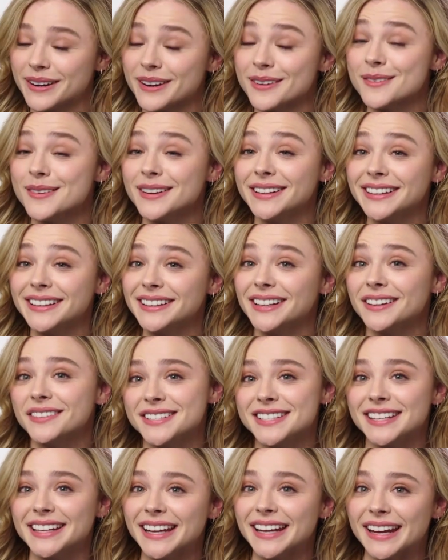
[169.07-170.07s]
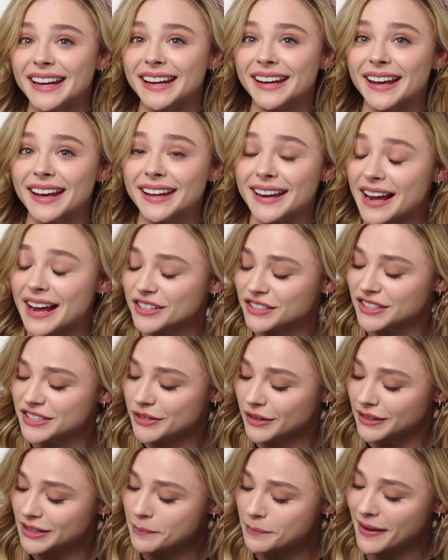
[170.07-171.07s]
but I really love singing. And actually
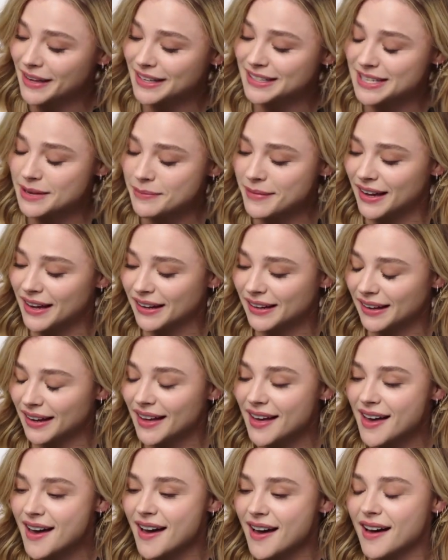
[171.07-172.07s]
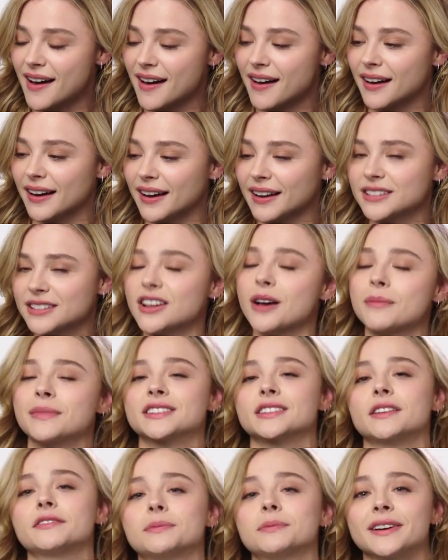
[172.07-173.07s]
during the pandemic, I taught
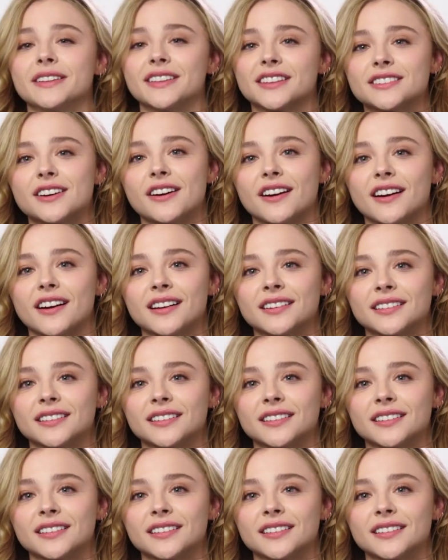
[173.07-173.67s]
myself to play the guitar.